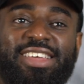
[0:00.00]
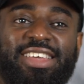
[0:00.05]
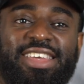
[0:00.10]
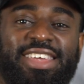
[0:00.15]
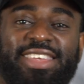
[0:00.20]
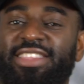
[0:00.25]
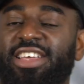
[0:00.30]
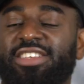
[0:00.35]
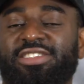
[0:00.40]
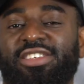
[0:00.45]

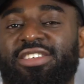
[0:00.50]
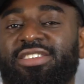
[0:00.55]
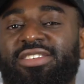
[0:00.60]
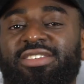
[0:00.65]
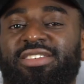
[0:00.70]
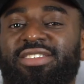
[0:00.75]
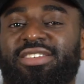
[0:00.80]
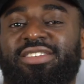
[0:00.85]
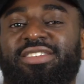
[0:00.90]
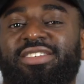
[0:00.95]
he
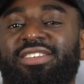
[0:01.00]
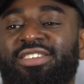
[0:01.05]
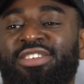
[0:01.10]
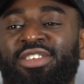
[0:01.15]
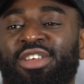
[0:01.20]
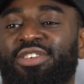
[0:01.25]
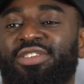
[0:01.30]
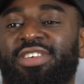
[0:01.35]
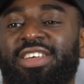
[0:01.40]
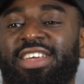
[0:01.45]
doesn't,
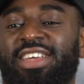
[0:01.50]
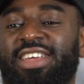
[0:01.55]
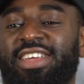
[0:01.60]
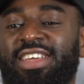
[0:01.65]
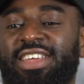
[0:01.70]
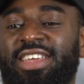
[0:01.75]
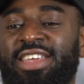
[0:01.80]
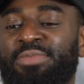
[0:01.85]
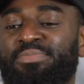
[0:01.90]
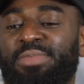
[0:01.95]
you know,
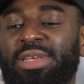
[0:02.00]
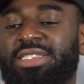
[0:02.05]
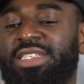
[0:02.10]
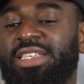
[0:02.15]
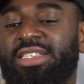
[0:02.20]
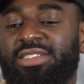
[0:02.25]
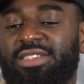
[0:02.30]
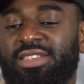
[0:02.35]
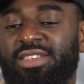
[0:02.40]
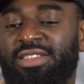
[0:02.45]
he
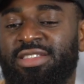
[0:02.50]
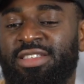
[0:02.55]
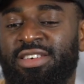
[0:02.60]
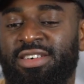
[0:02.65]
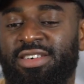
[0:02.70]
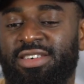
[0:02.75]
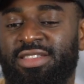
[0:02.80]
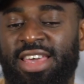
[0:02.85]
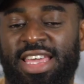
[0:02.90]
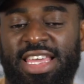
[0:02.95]
misses
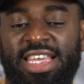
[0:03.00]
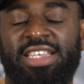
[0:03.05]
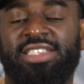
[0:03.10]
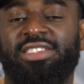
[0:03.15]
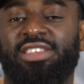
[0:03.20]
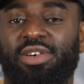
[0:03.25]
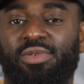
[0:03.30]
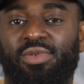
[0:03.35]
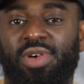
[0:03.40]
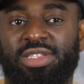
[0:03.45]
the the
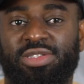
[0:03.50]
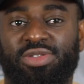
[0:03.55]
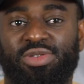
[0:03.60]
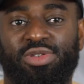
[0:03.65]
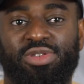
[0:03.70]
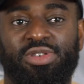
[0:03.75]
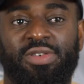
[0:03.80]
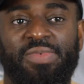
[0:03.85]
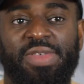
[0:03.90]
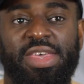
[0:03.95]
easier ones
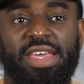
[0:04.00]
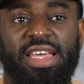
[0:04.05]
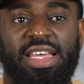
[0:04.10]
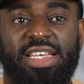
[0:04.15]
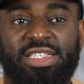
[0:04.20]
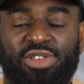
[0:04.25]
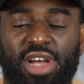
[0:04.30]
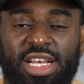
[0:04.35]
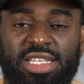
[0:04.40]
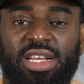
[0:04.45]
or
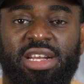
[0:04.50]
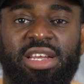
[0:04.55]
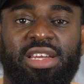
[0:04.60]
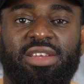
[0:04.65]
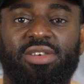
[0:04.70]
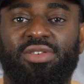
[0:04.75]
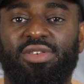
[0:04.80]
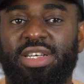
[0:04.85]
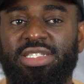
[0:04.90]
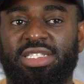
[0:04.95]
he's not as
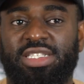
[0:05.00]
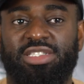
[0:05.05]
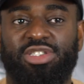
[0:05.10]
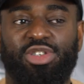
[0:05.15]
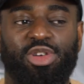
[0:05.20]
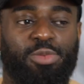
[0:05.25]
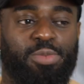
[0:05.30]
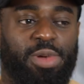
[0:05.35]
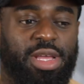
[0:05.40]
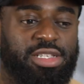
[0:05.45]
clinical as he
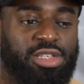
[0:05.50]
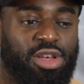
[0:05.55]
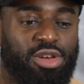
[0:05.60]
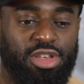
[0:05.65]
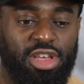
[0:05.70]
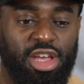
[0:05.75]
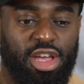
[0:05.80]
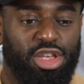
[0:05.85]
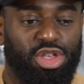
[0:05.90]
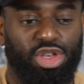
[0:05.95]
should be.
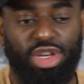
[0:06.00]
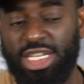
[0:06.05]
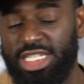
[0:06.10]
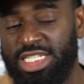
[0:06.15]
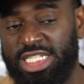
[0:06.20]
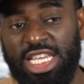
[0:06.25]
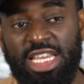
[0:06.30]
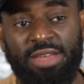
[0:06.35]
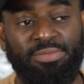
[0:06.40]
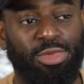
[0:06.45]
So you can
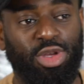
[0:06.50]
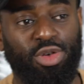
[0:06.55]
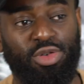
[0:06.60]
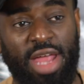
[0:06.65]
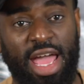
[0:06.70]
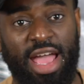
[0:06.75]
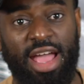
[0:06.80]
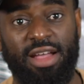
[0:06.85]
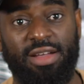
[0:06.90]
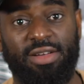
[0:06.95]
see him do
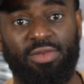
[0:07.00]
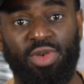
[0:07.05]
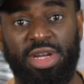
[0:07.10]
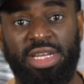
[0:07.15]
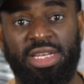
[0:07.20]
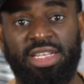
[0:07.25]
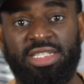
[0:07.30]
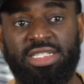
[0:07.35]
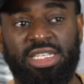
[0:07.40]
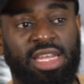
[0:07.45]
that, what
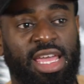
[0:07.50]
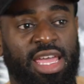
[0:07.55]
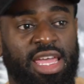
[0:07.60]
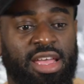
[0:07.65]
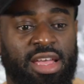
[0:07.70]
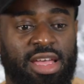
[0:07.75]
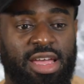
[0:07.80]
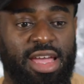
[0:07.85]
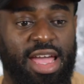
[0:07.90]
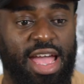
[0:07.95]
he did
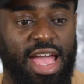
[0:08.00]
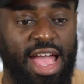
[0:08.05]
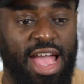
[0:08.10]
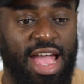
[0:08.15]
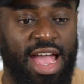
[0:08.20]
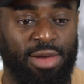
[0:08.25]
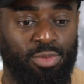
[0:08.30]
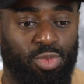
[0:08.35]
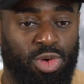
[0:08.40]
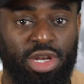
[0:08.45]
today,
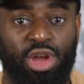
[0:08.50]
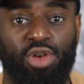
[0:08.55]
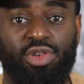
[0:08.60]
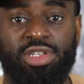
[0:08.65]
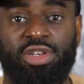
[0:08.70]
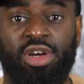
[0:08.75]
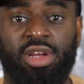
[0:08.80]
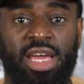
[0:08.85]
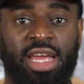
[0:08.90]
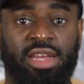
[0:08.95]
and we know
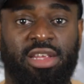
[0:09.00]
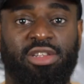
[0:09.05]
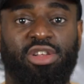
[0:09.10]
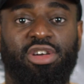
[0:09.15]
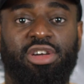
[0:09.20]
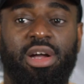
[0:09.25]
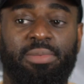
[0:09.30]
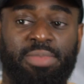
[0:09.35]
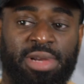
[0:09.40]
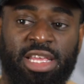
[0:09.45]
he's got that in his
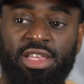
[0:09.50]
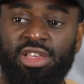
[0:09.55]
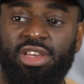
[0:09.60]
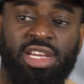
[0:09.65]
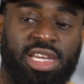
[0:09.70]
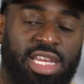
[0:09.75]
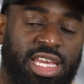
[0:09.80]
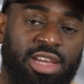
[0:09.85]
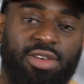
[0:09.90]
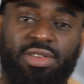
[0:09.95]
locker. But then you
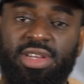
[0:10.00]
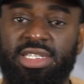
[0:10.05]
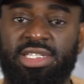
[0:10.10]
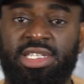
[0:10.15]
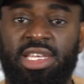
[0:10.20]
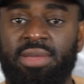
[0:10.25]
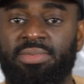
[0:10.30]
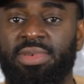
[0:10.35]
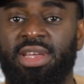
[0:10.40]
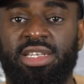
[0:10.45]
can equally
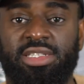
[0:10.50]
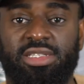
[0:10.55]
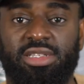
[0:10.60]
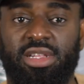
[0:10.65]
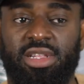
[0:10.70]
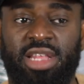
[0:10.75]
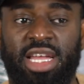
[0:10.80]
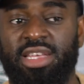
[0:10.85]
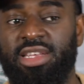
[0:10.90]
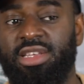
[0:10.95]
see him
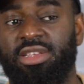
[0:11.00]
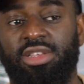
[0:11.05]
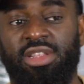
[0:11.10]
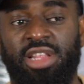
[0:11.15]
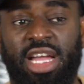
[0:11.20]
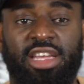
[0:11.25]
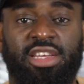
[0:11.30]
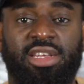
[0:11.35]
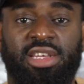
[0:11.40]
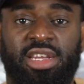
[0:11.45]
against like he
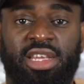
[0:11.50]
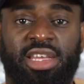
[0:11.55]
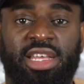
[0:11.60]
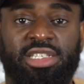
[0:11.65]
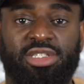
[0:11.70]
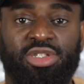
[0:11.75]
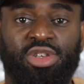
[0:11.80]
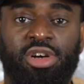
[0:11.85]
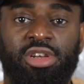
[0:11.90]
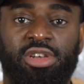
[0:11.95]
like he did
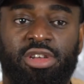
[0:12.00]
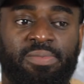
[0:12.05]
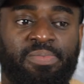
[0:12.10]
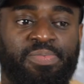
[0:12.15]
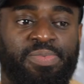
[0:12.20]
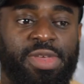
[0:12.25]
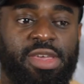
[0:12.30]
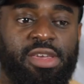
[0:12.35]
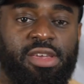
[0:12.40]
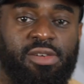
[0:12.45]
against Tottenham,
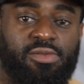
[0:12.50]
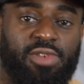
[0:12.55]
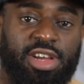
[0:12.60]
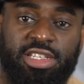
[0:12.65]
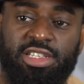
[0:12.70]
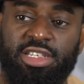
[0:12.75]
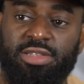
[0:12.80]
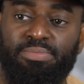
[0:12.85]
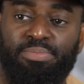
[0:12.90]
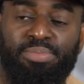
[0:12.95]
where
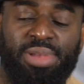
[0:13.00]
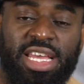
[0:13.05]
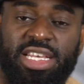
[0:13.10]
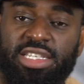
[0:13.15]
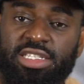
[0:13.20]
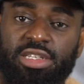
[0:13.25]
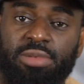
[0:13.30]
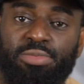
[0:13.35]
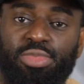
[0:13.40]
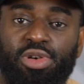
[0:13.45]
he just
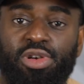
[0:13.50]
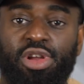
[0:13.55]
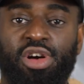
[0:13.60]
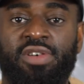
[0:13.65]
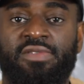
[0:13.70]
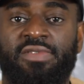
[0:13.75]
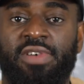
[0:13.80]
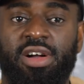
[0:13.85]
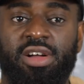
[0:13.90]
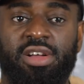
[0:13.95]
blazes the ball
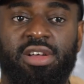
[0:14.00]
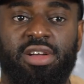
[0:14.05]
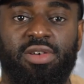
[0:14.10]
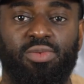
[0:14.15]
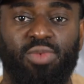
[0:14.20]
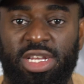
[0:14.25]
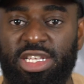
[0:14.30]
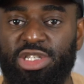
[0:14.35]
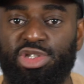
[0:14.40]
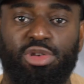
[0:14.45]
over
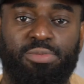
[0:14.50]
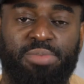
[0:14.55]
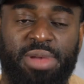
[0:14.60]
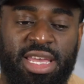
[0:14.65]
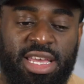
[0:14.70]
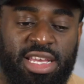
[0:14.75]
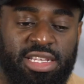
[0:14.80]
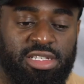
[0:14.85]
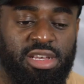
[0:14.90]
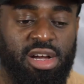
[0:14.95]
when he should be
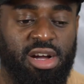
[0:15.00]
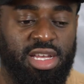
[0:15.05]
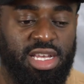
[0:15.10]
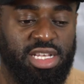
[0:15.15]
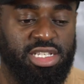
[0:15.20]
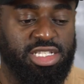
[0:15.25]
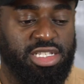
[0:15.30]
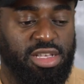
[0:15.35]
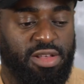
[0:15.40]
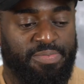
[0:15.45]
hitting
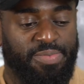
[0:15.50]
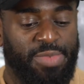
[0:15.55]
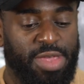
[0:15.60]
targets.